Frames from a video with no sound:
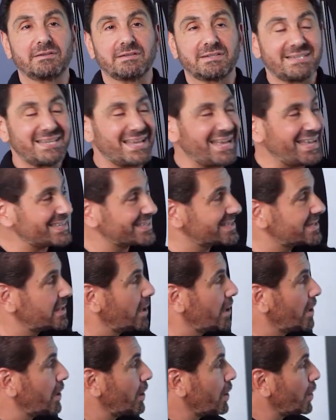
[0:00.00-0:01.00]
test,
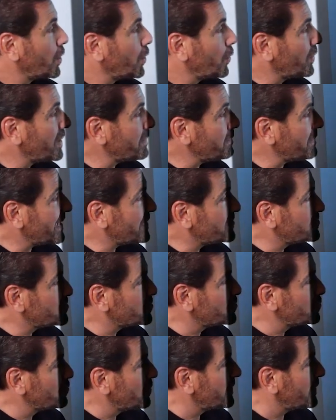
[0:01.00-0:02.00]
we make
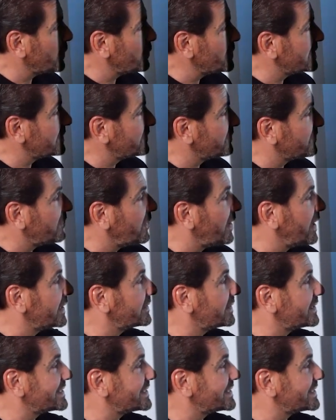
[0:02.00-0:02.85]
sure that we can find